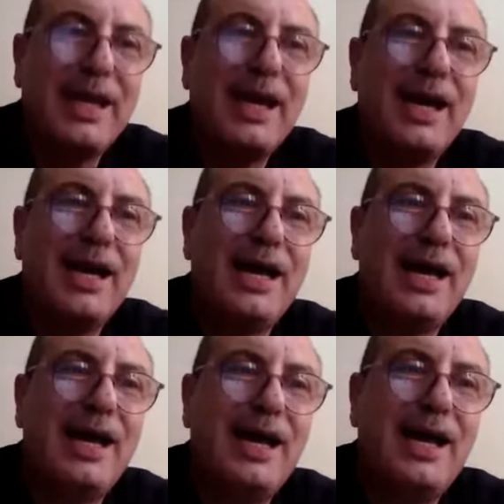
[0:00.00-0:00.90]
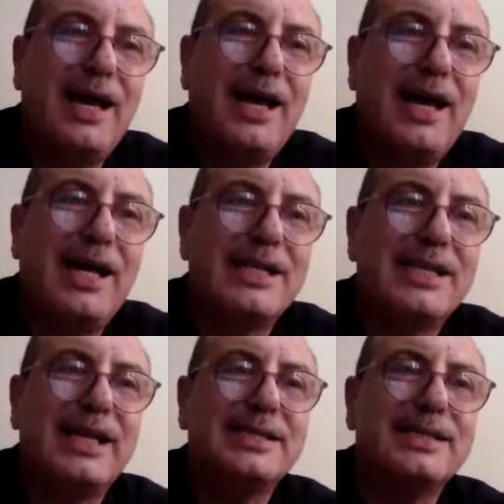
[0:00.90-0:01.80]
And
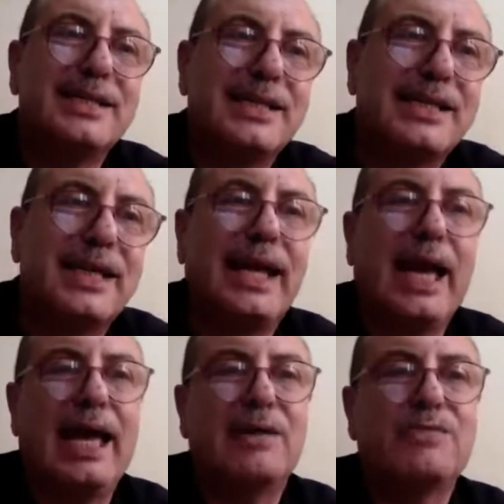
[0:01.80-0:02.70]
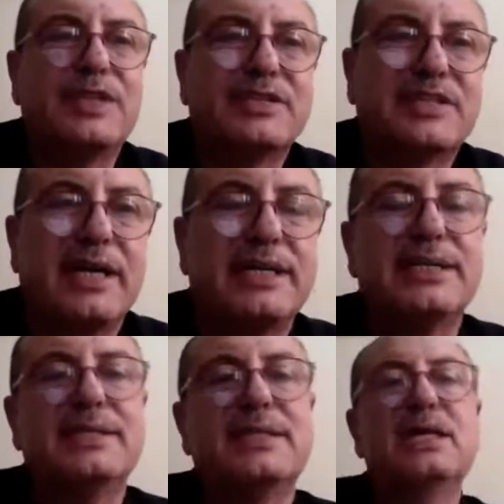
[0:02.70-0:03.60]
then they have
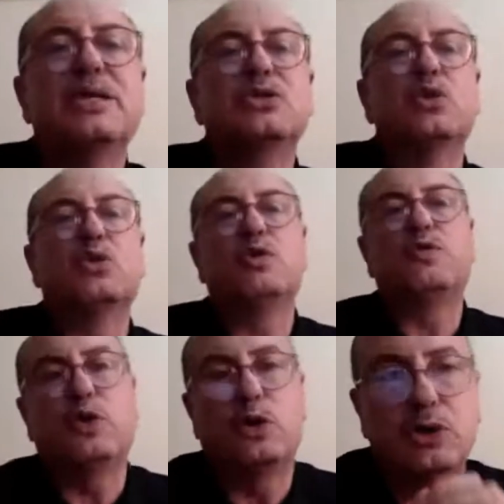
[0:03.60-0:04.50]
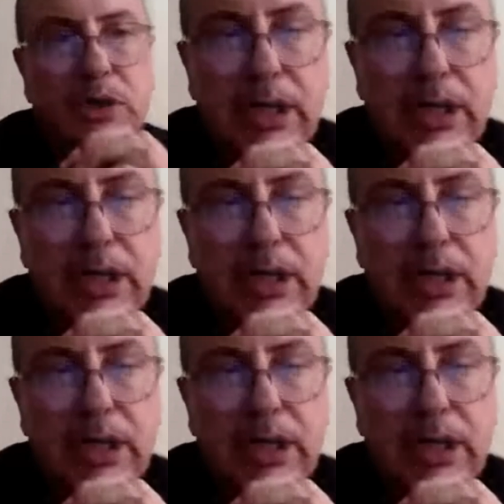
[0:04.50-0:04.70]
decided to go for